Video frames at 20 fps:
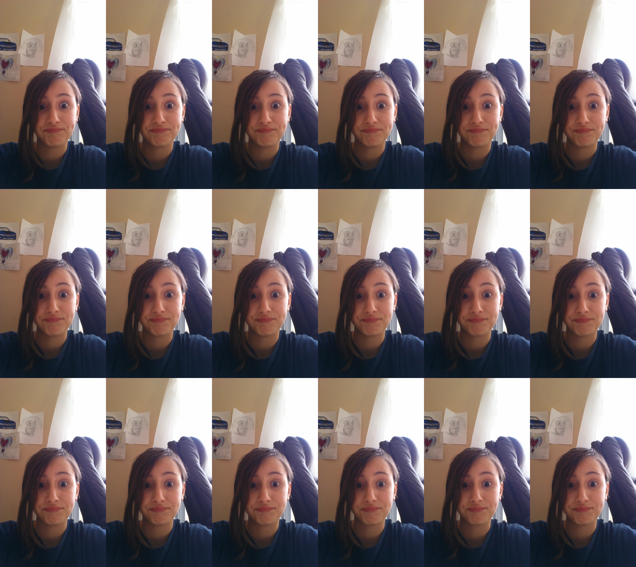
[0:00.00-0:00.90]

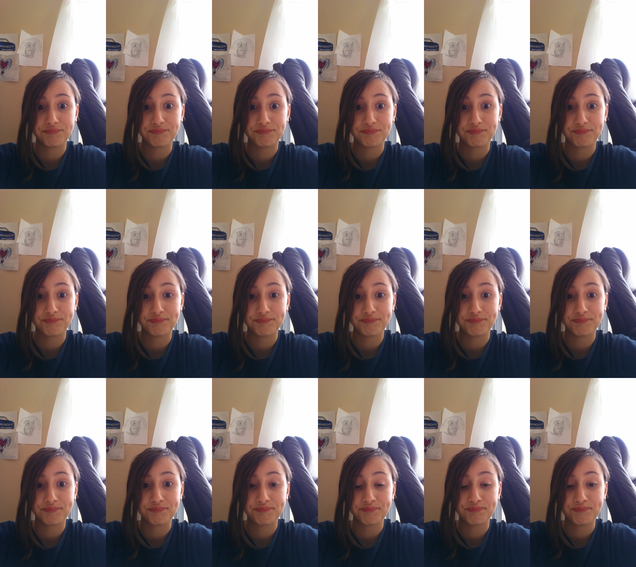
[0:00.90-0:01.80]

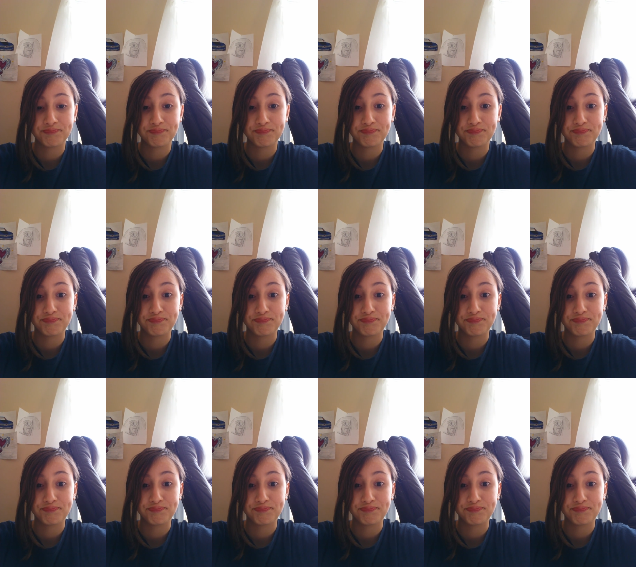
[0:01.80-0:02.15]
(no one is talking)